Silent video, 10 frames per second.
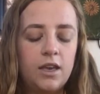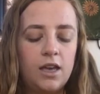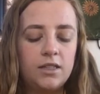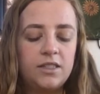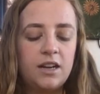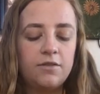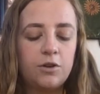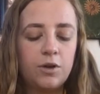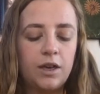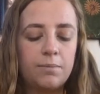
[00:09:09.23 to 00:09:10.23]
Instead of
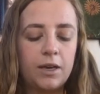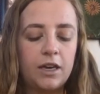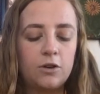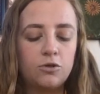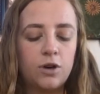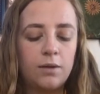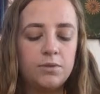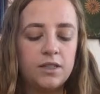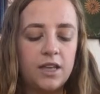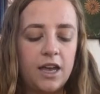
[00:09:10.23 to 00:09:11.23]
going up, I crept
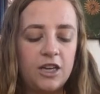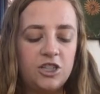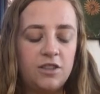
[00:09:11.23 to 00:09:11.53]
to the edge of